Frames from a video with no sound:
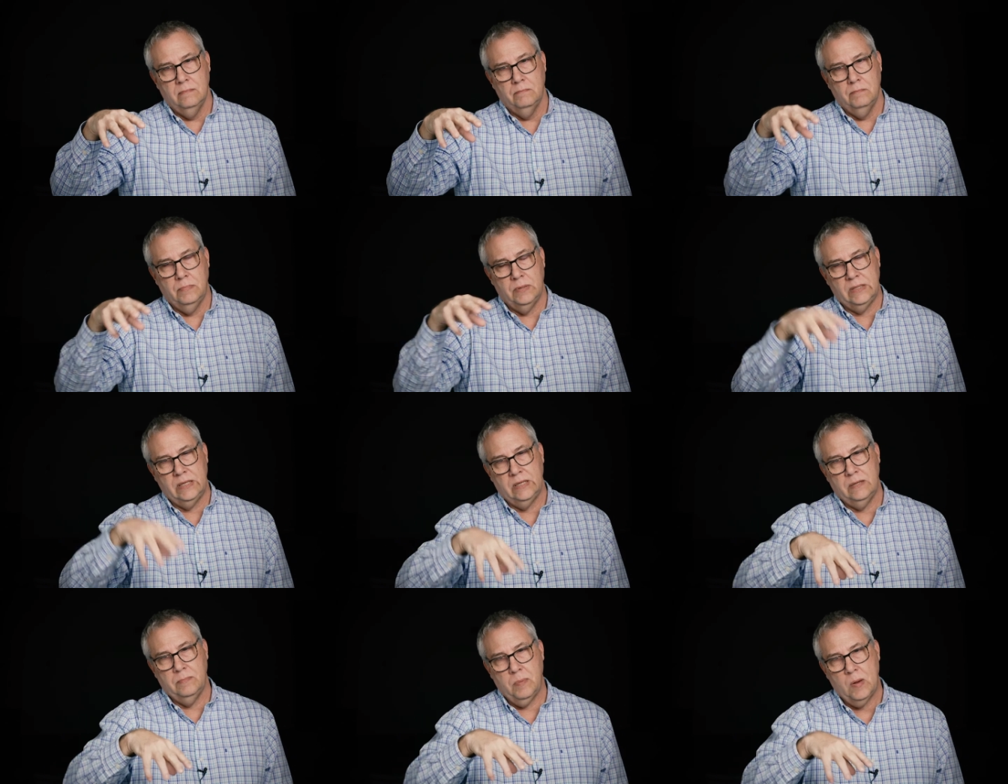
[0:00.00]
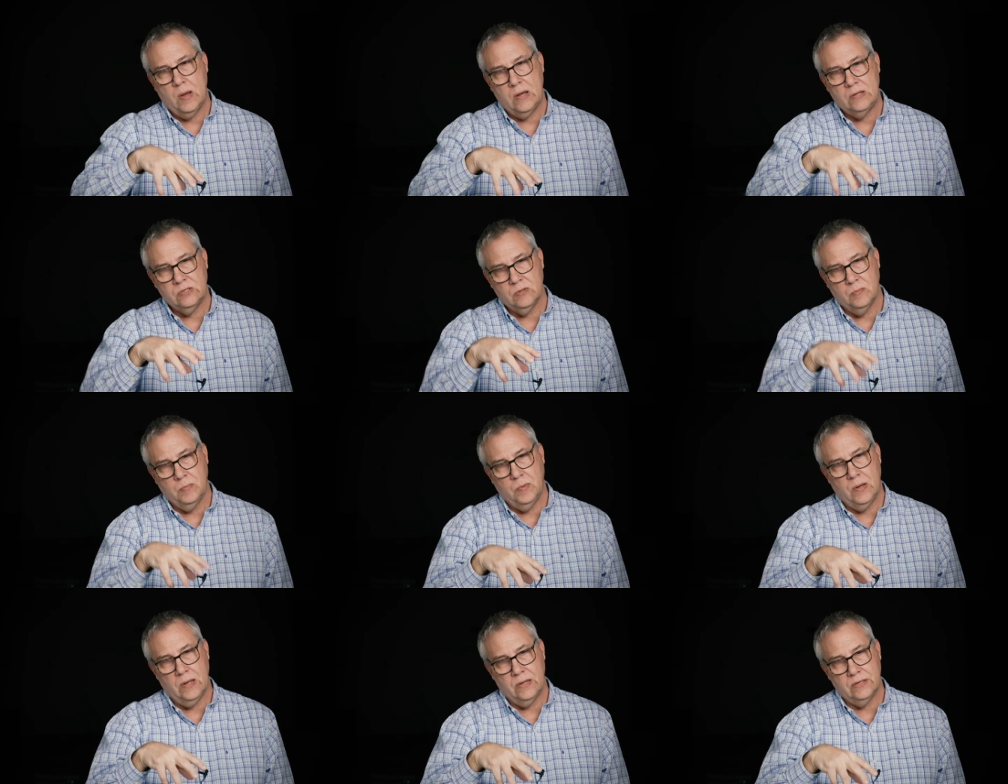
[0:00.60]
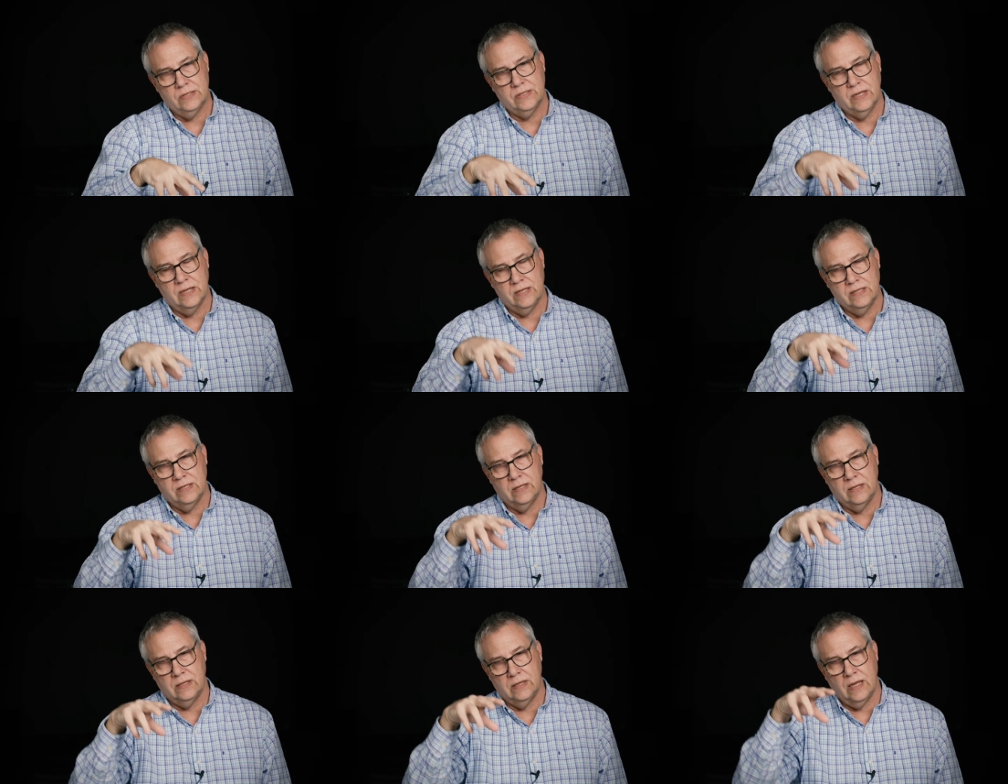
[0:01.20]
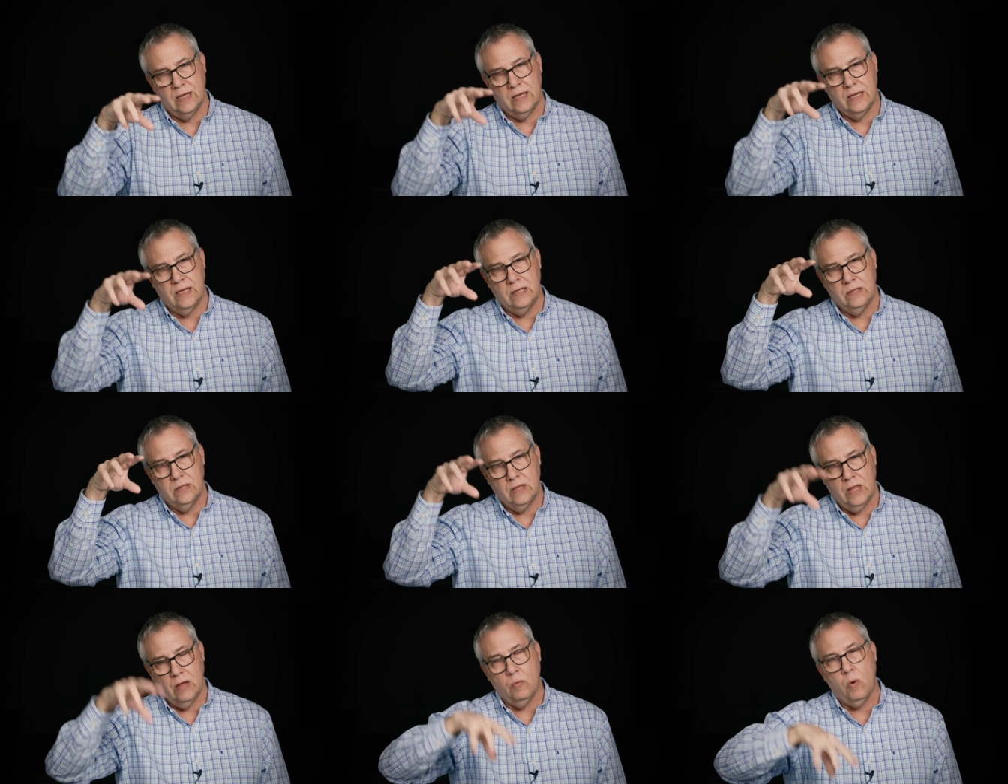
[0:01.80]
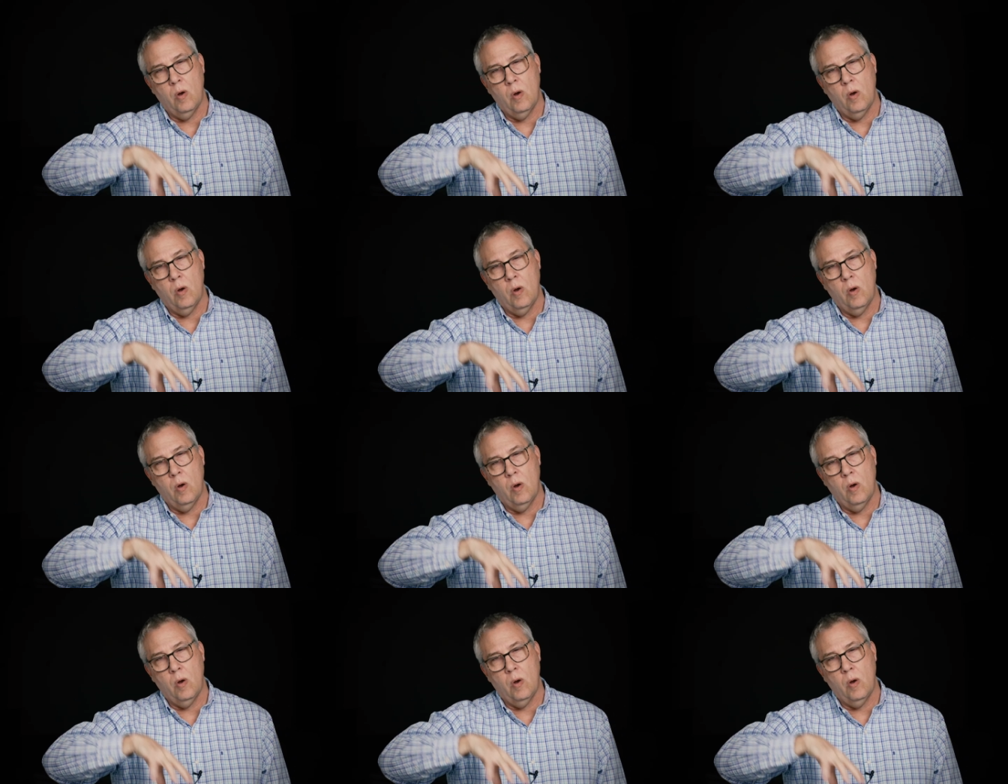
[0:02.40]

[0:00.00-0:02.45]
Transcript: But the Apostle Paul says that, that, that,